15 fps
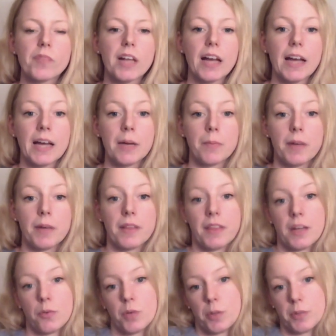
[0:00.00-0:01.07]
And
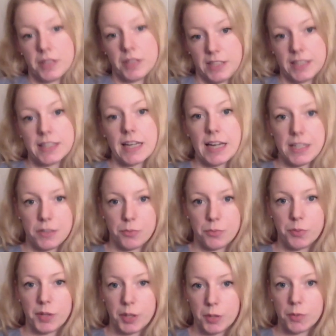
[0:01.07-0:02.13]
then we will decide if
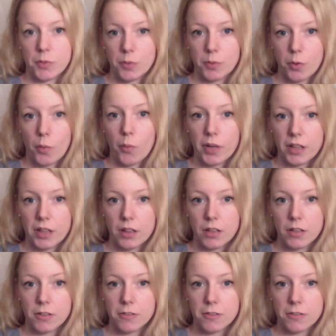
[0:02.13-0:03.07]
we will